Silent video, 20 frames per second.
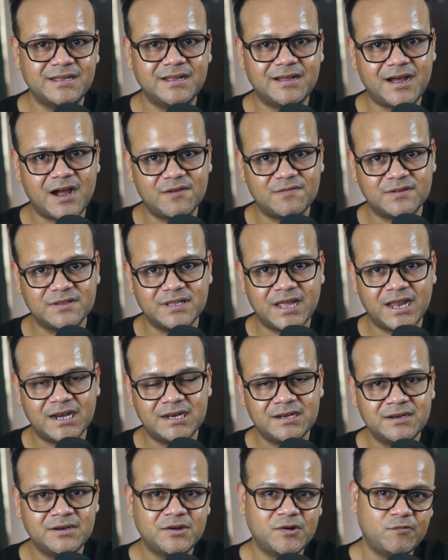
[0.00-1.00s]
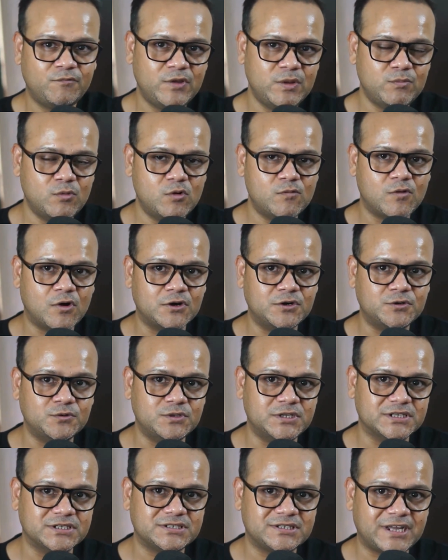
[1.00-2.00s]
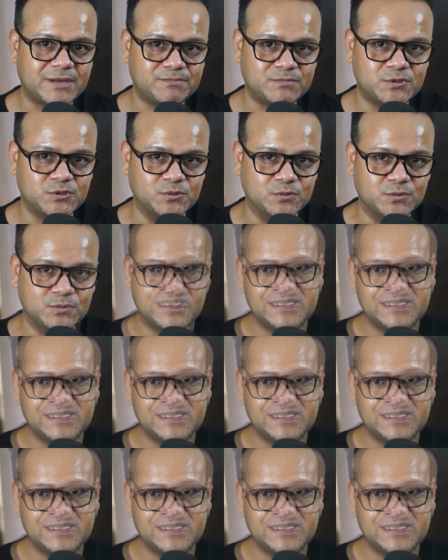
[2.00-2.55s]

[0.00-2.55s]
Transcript: After that, we move on to the step 2.